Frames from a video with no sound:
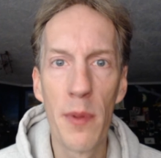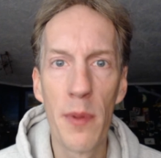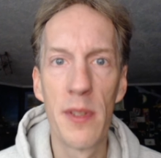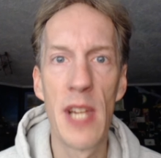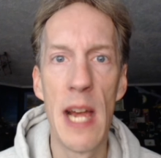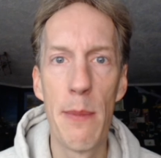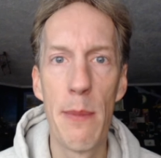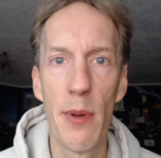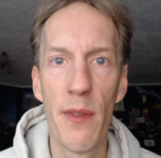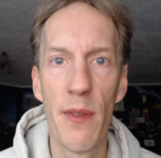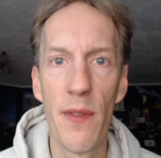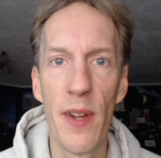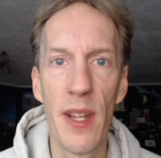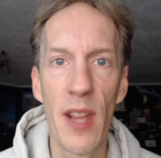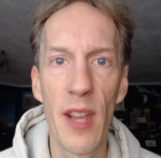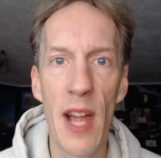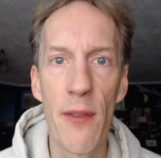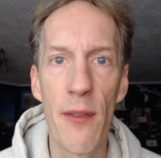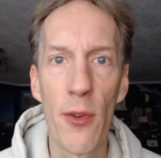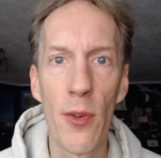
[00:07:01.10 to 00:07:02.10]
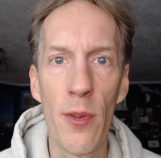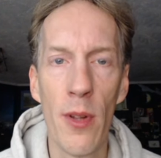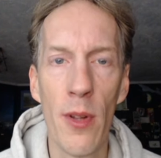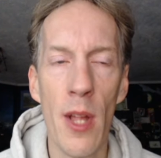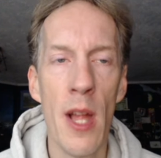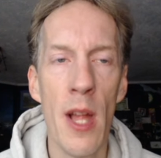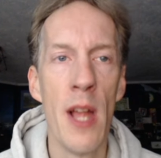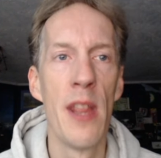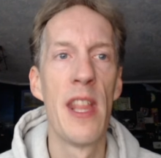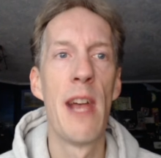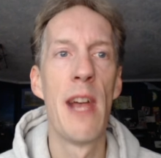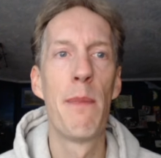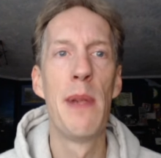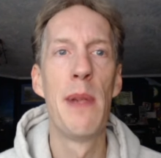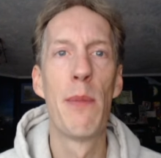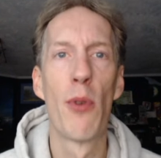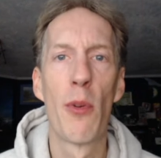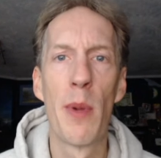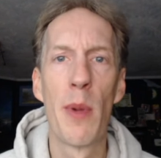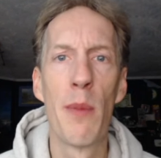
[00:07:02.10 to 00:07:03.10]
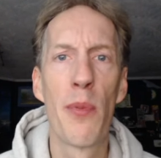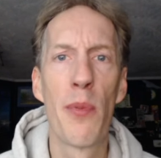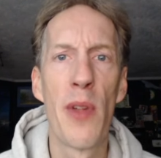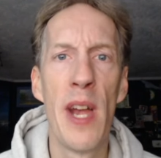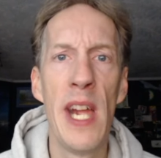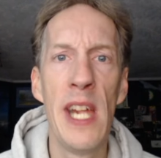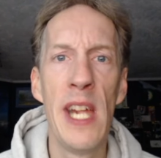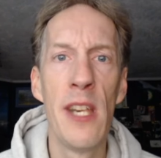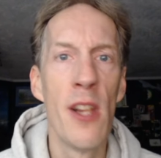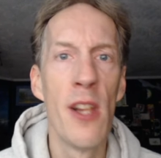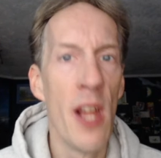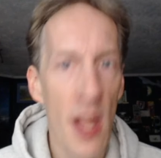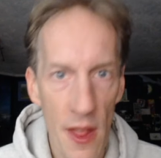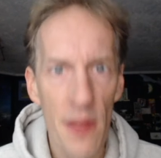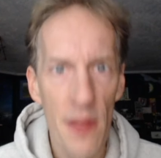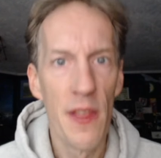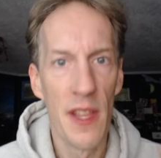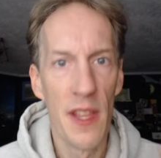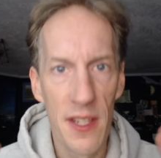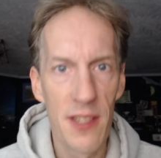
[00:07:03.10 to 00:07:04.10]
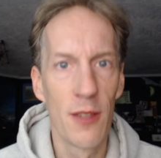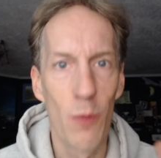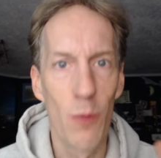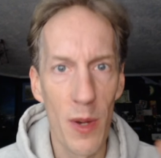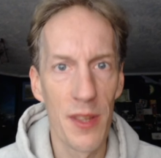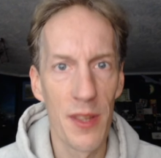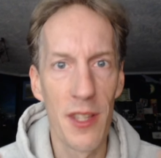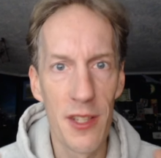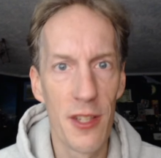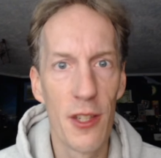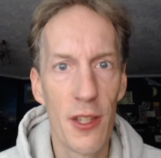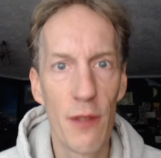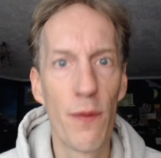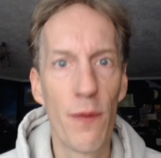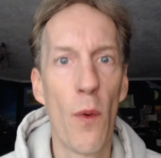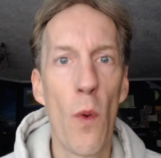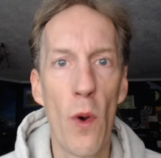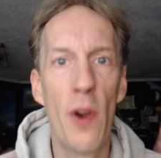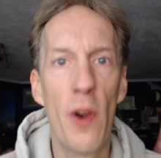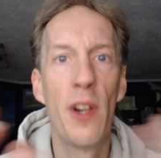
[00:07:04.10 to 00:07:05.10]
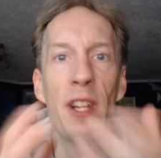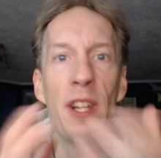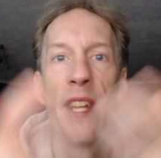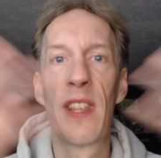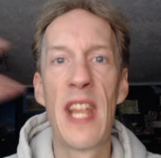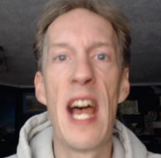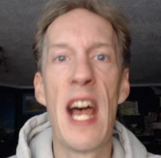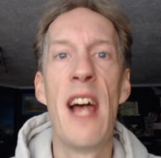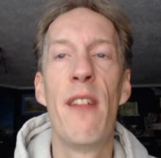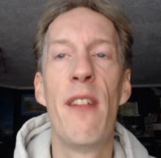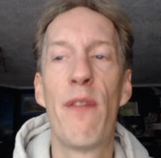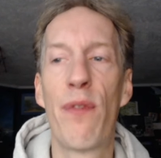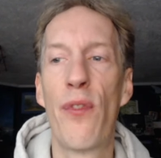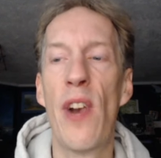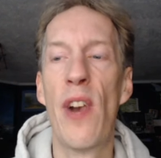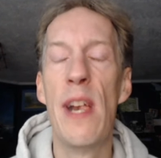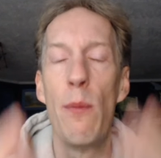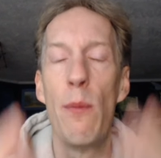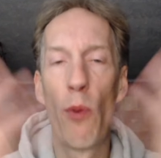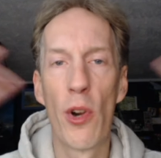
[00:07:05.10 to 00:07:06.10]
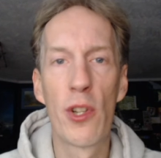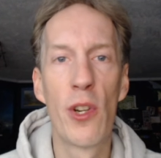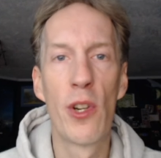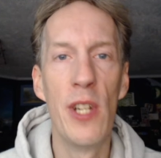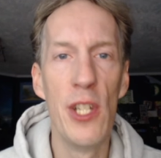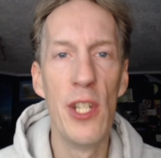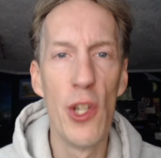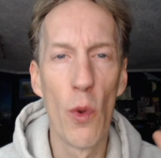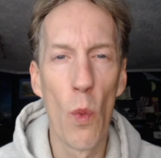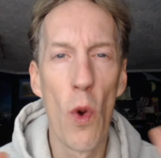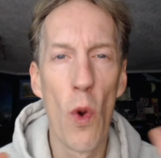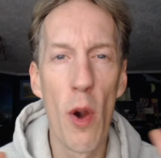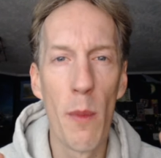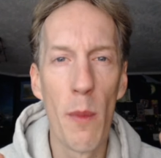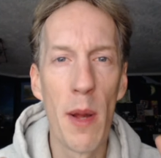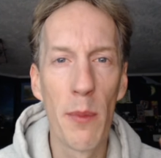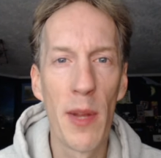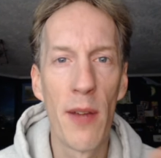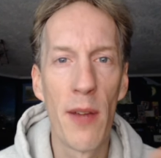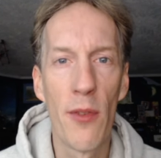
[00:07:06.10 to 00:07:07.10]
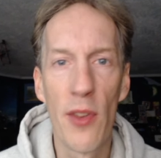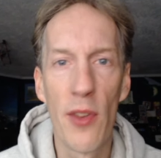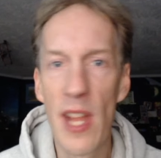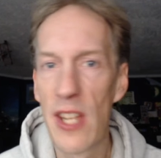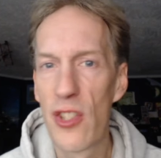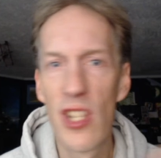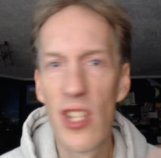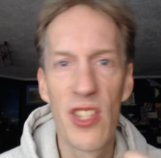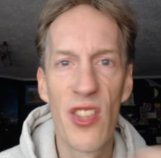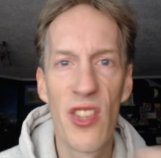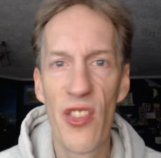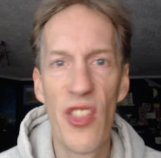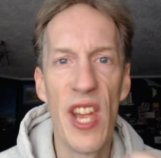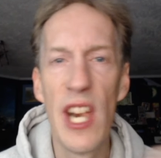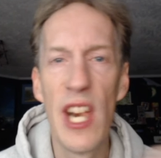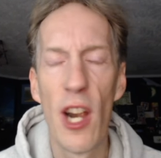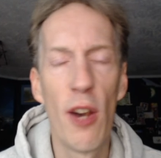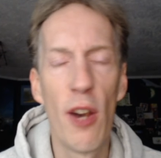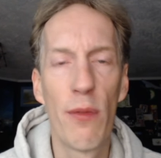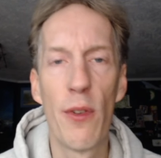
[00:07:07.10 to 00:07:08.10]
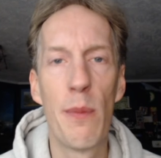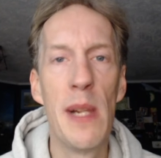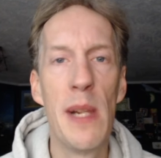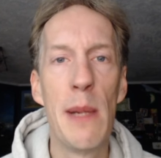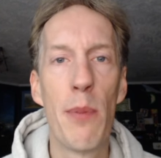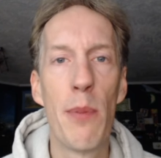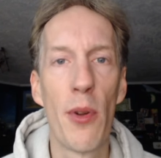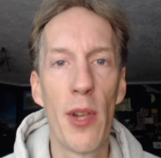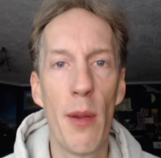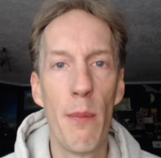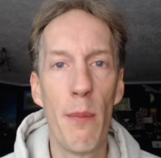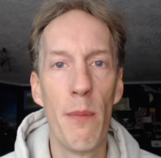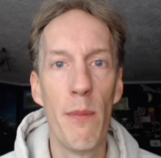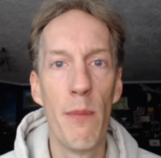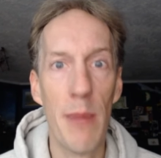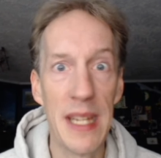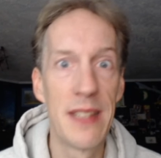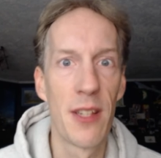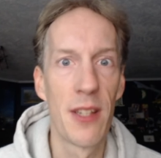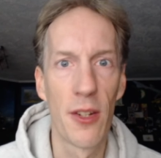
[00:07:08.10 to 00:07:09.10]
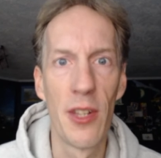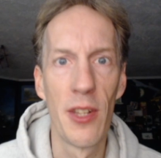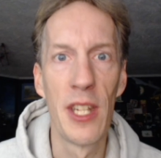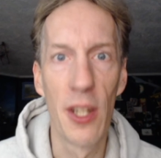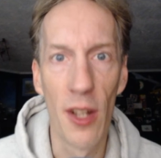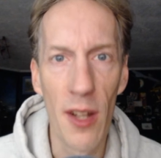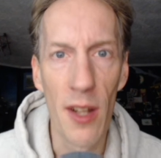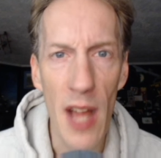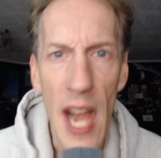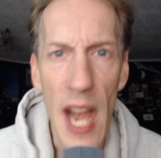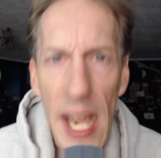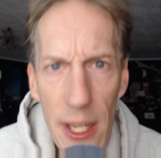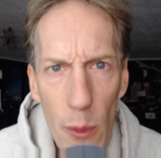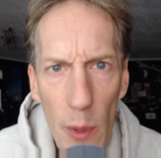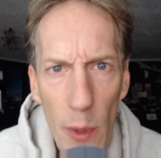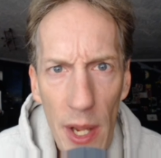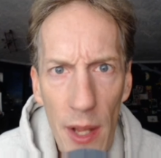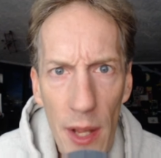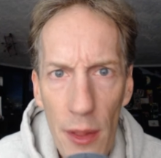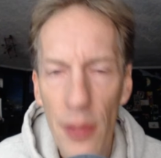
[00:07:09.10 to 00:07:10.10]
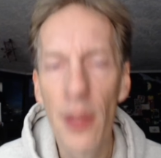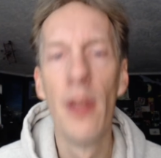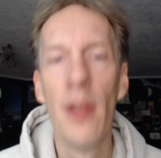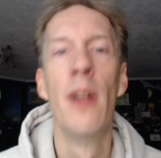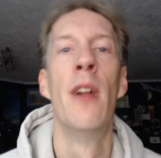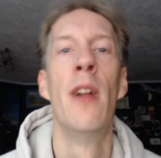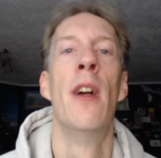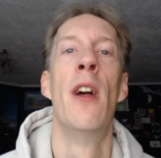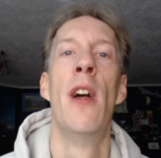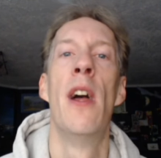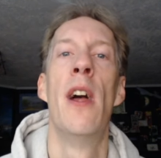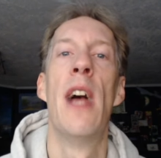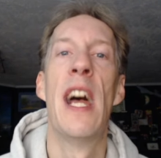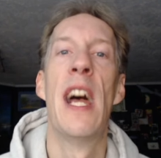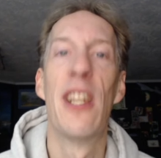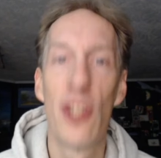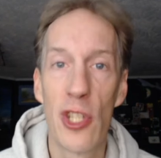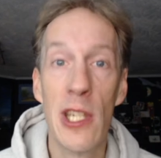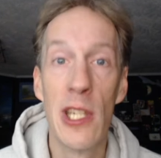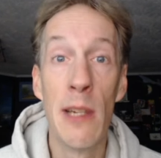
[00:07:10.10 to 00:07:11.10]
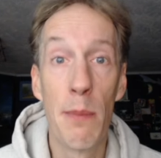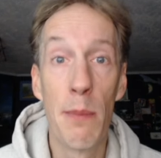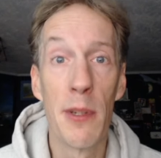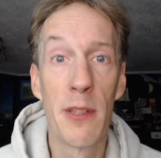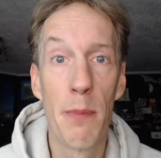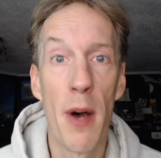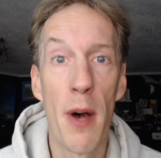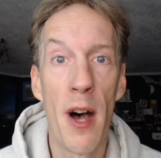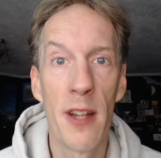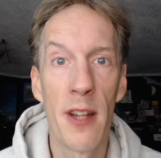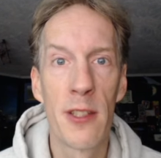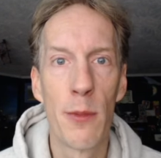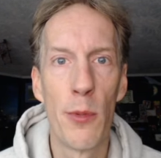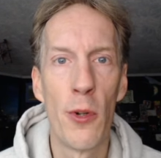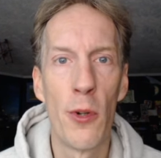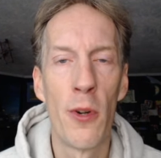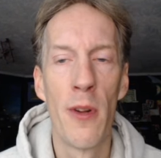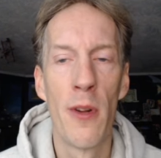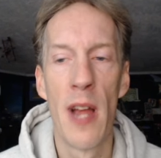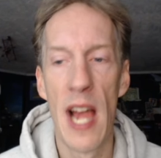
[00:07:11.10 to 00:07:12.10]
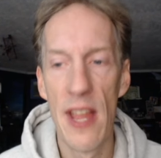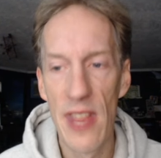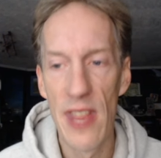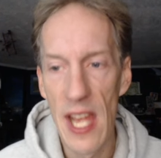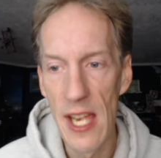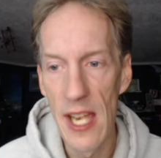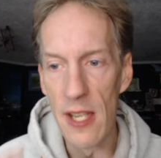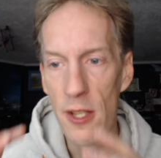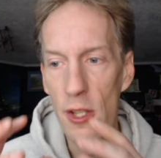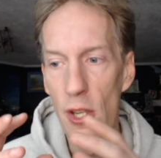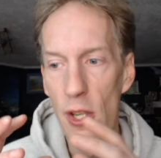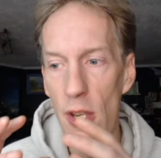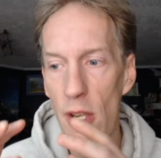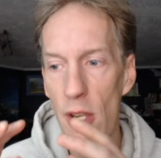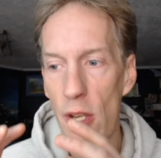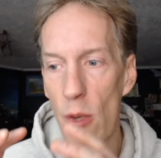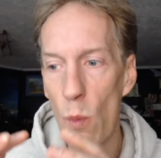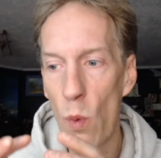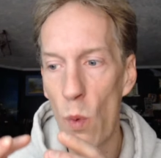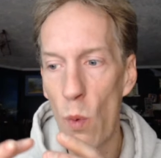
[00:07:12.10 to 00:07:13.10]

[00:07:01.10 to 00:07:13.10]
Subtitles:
type of a level that people have been playing, this is what this is for, to get that framework in your warm-up level that's just there for people to basically collide with as cheap as possible. And then we'll